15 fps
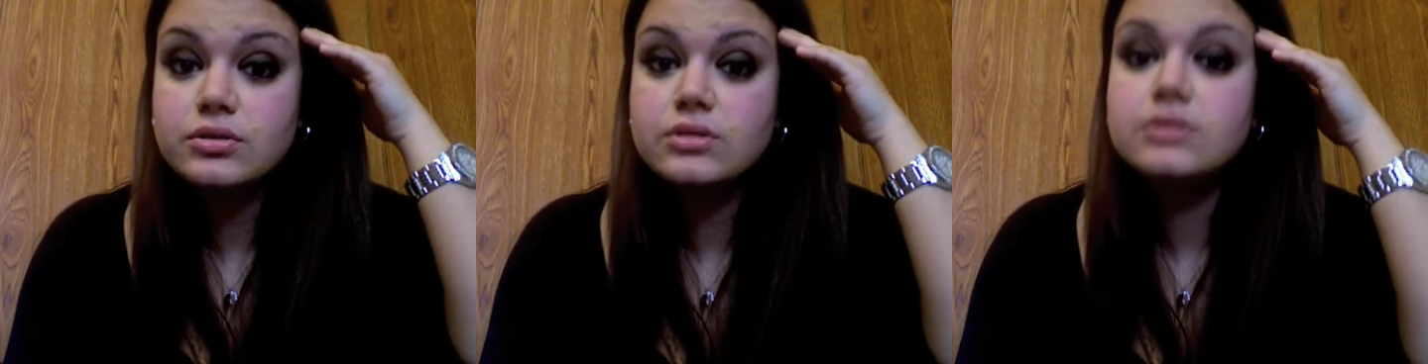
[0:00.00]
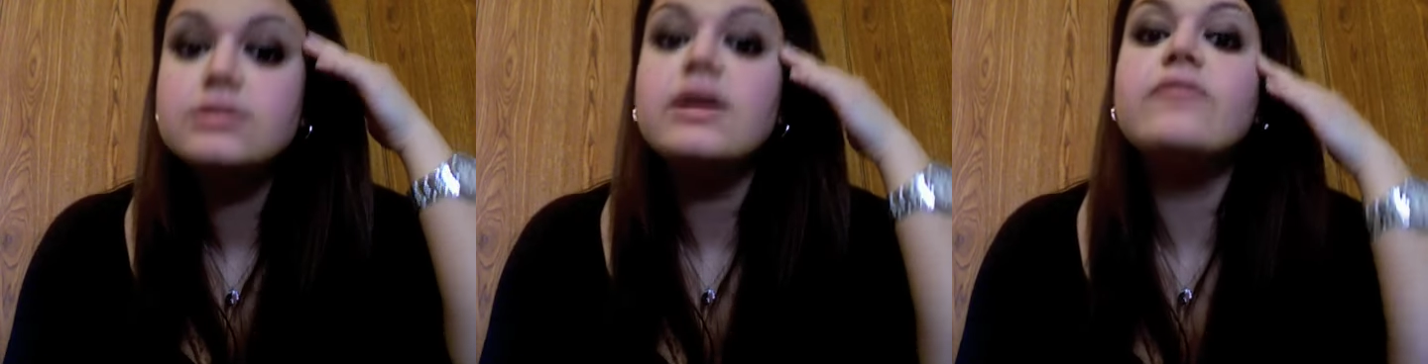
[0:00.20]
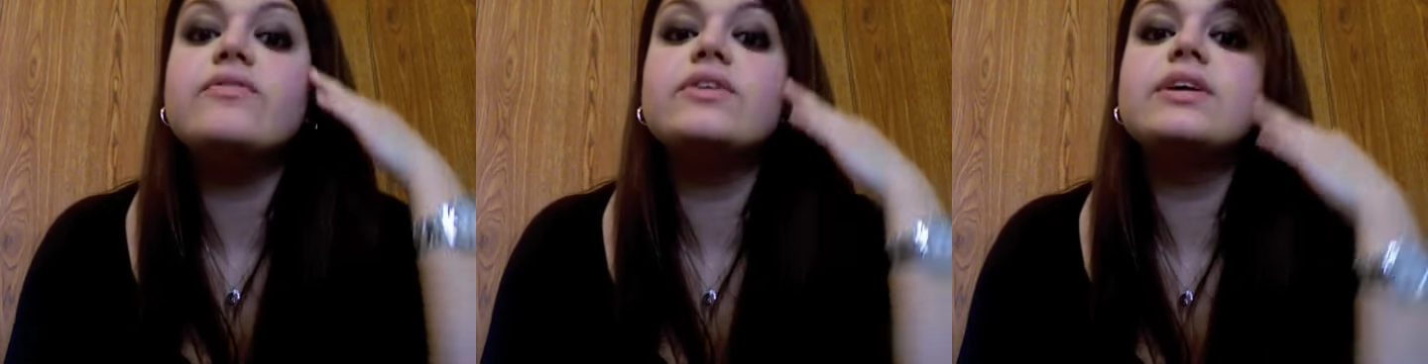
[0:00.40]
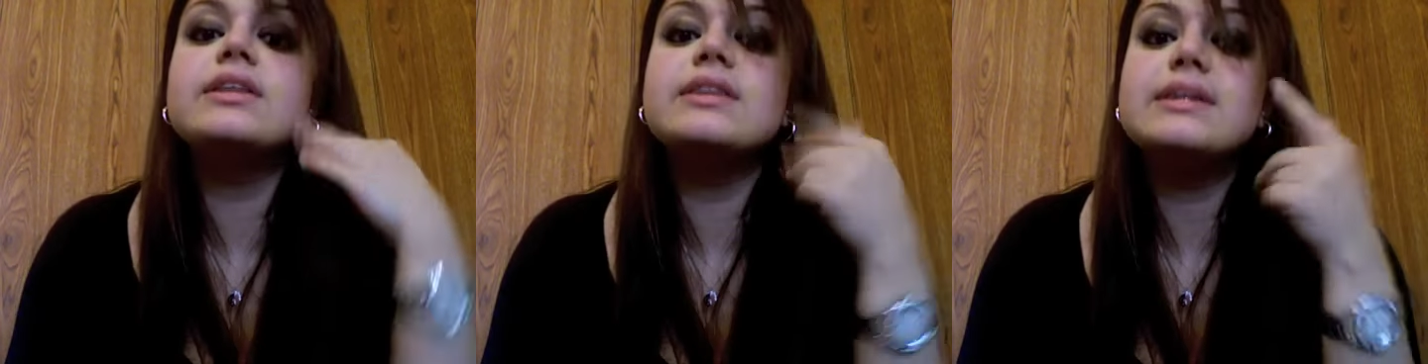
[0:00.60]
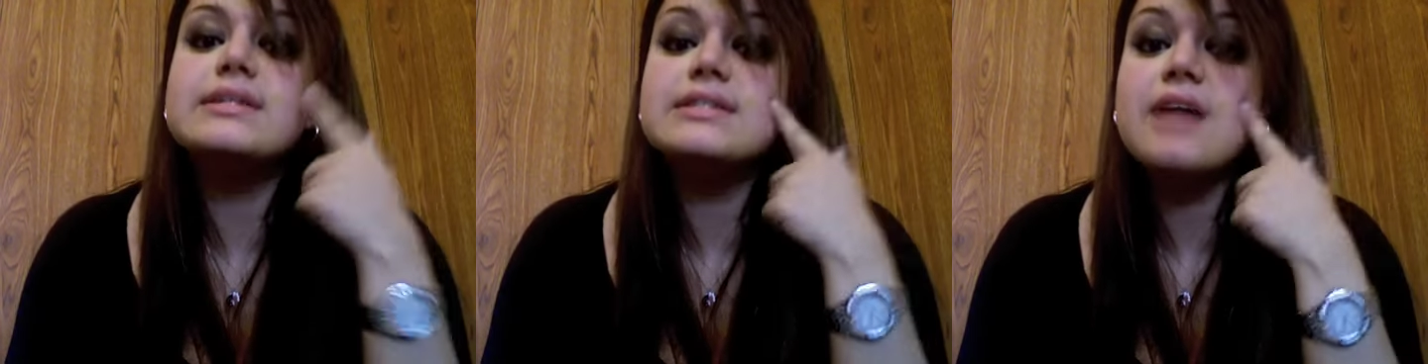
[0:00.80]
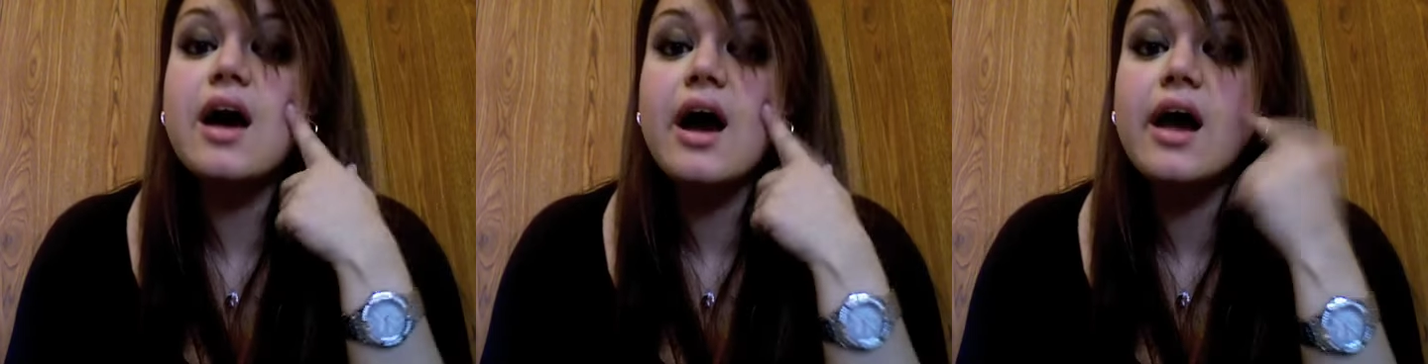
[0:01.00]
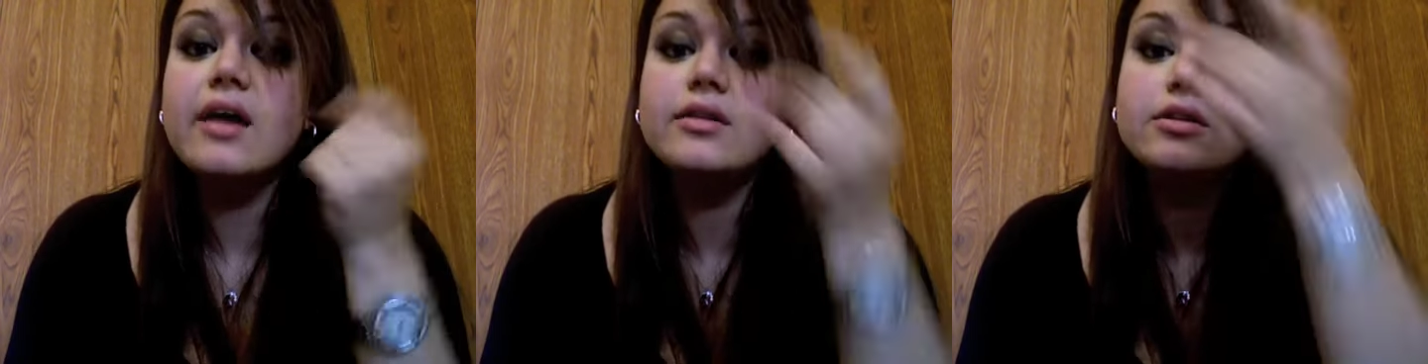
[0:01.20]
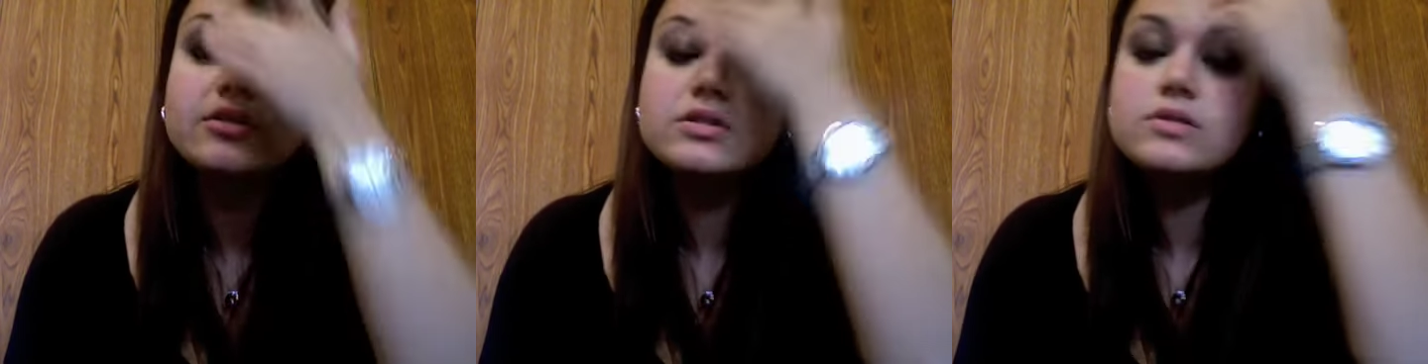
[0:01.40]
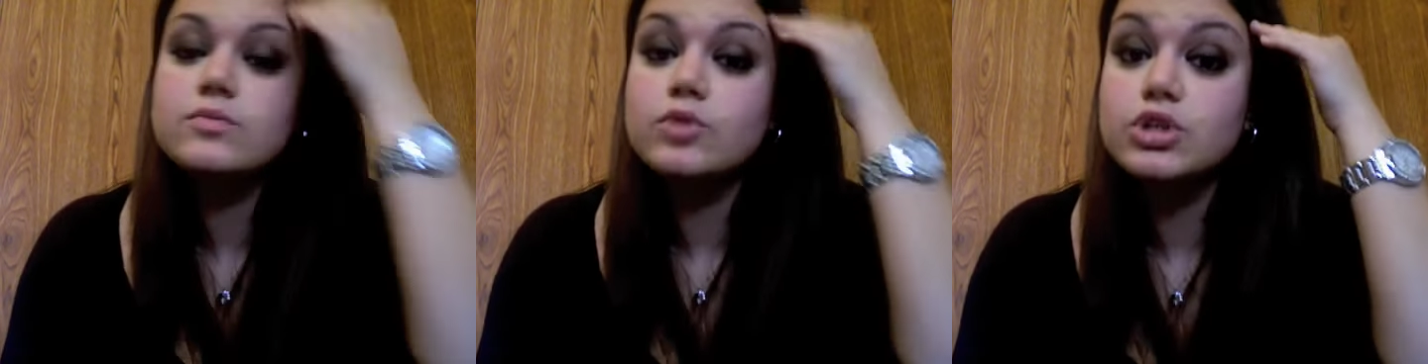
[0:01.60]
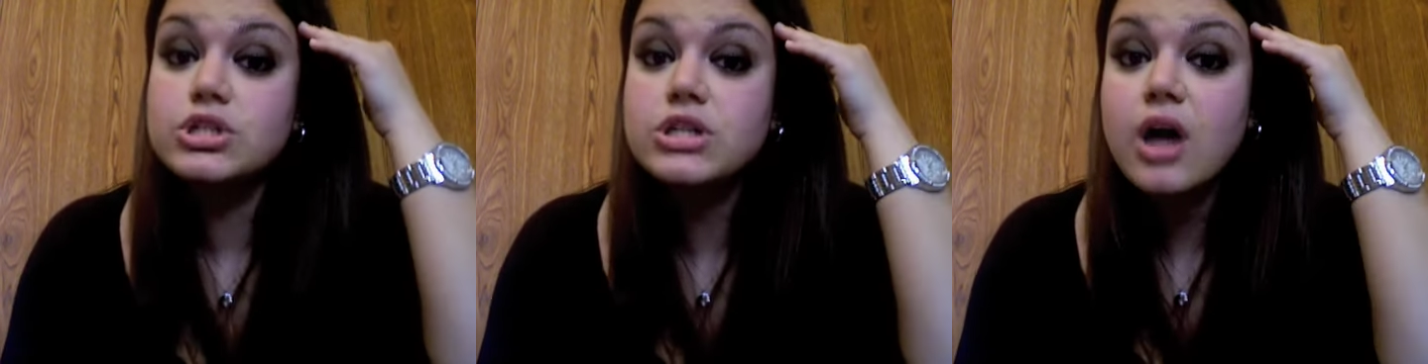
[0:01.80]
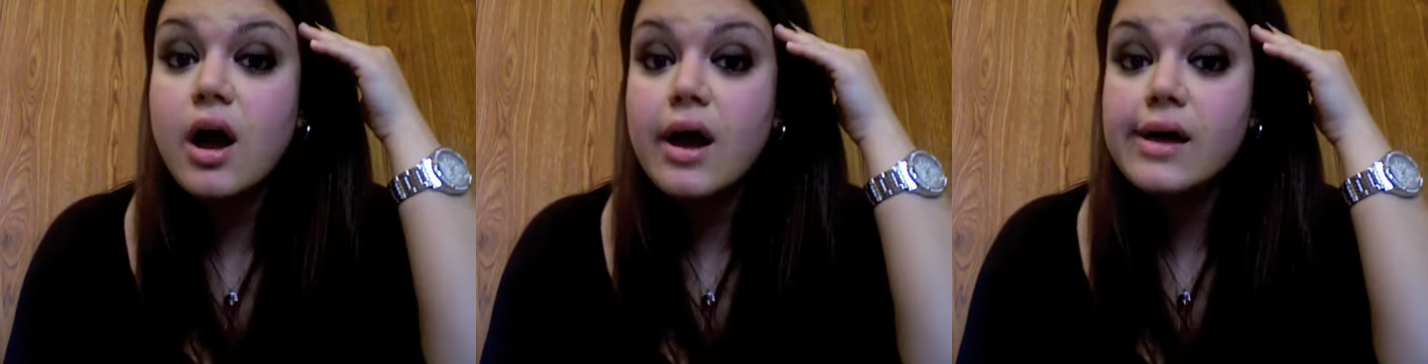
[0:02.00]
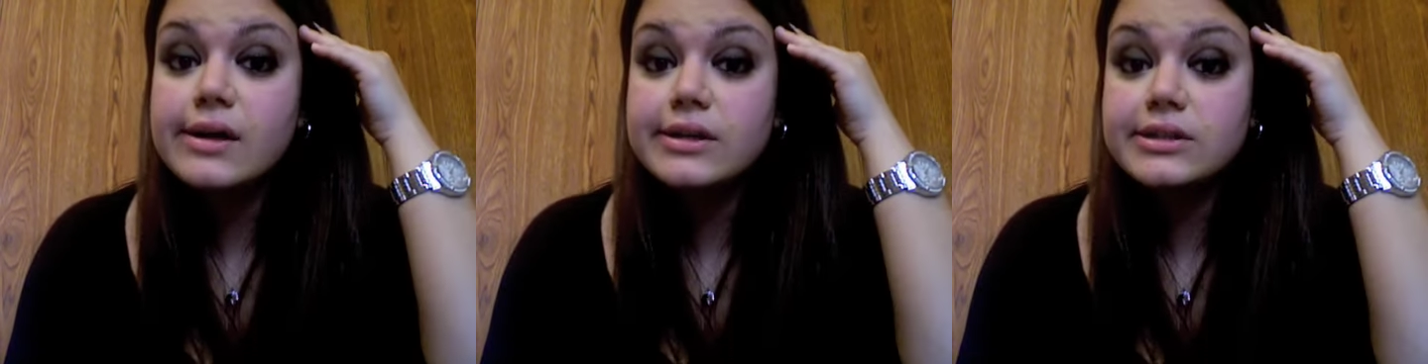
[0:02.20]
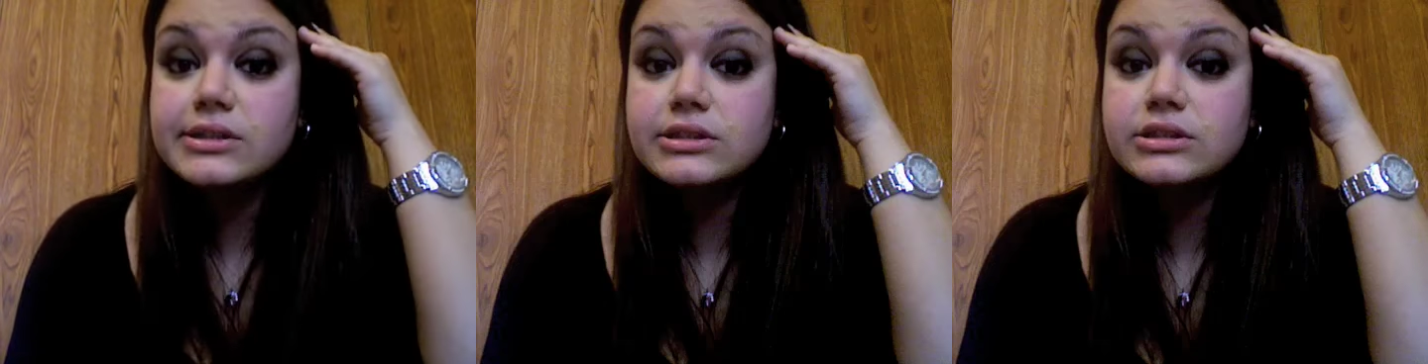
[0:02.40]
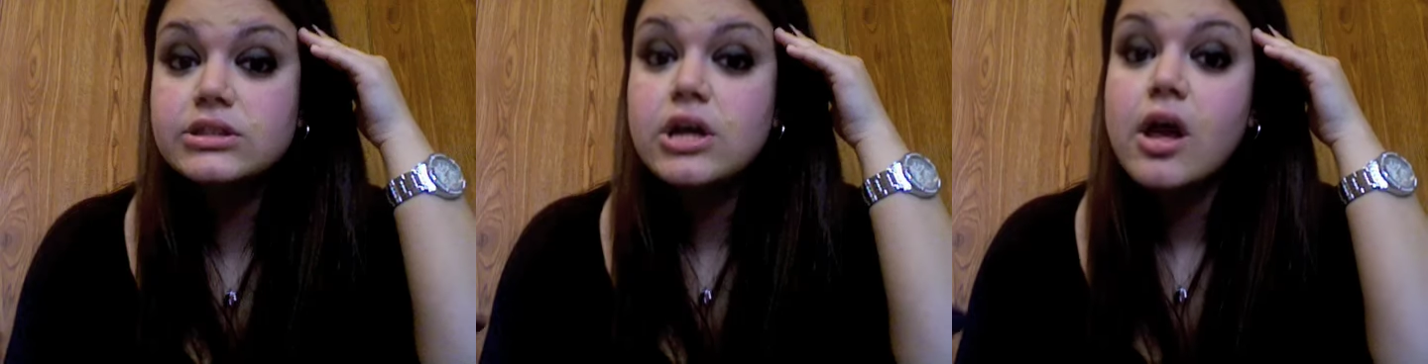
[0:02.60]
definitely this eye looks more tired,